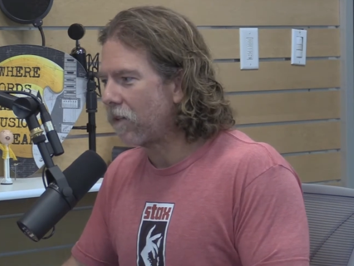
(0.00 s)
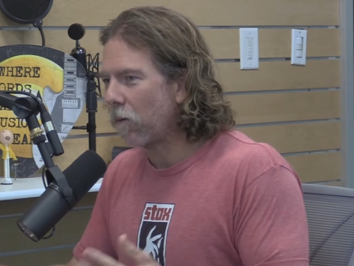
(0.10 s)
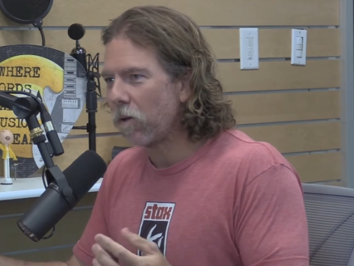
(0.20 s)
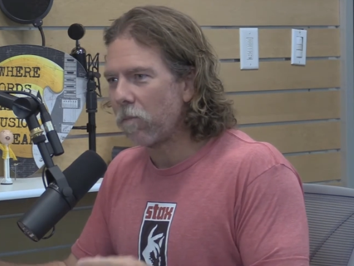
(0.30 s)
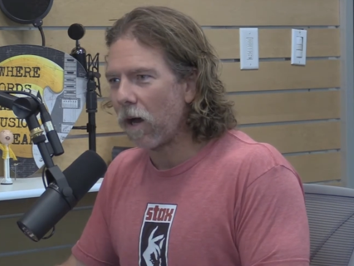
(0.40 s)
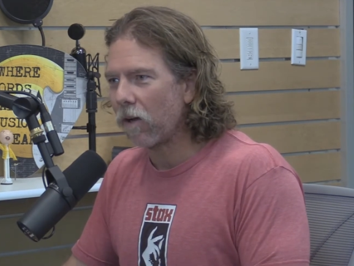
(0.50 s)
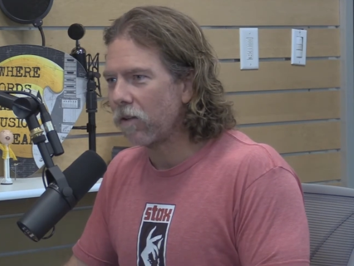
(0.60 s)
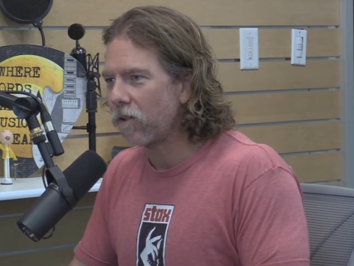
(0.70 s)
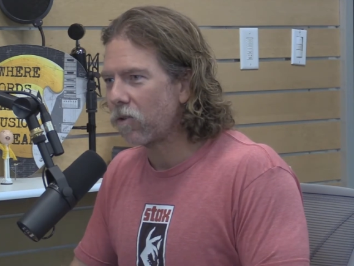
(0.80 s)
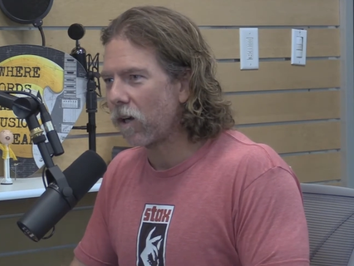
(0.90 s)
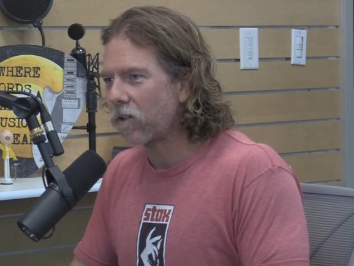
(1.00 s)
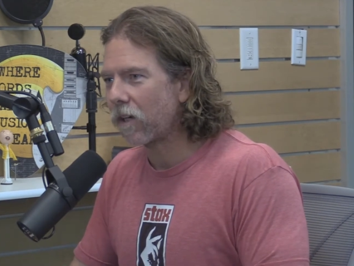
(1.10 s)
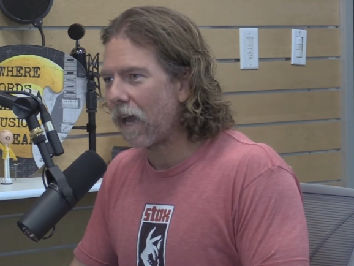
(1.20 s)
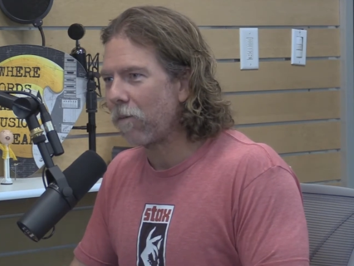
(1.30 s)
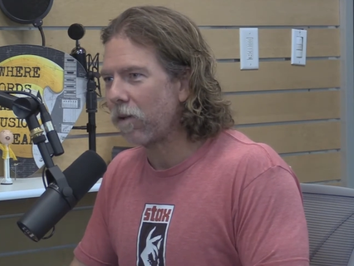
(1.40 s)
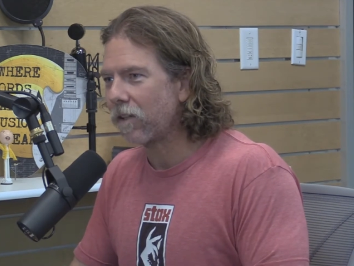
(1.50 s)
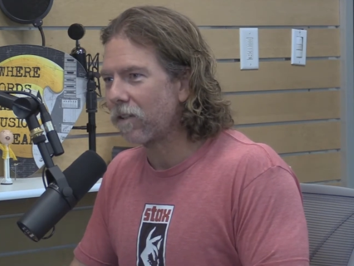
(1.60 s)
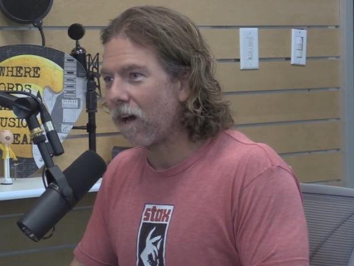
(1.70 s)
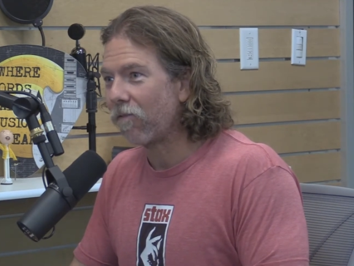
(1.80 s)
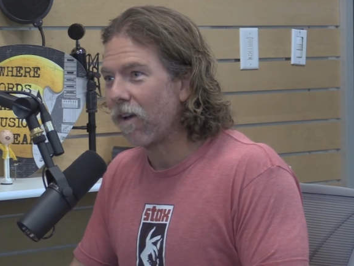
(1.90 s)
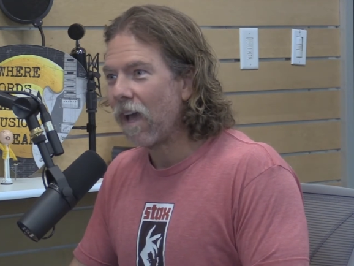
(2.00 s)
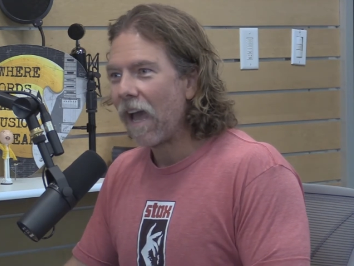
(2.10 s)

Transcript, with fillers: Tell me about this structured cabling stuff.